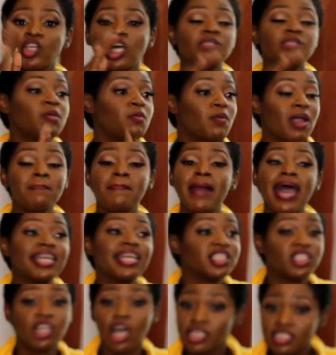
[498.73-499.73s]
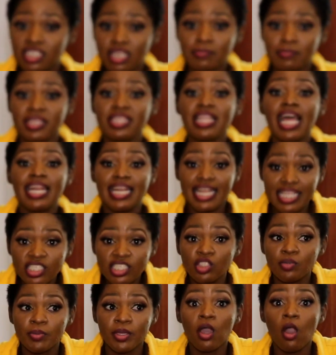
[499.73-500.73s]
Trust me, when Mike does something that
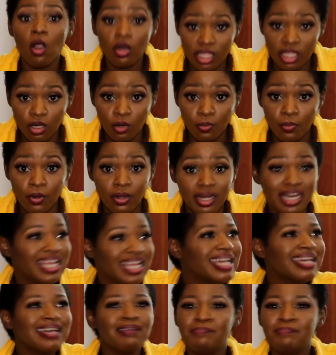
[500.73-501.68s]
needs to be called out upon,